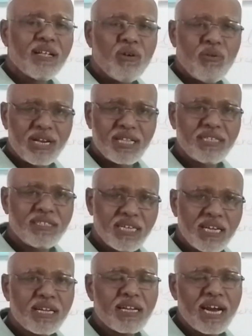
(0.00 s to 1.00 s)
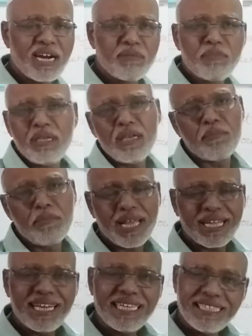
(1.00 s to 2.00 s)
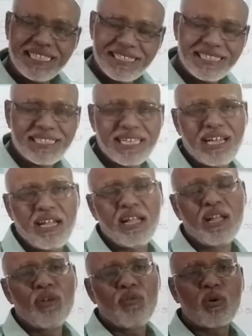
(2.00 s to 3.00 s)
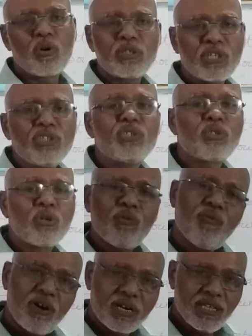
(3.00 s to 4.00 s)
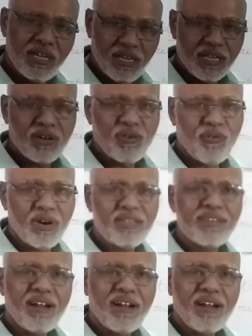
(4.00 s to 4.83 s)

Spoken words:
whereas zinc, cadmium, manganese, this is the photosensitive for the what?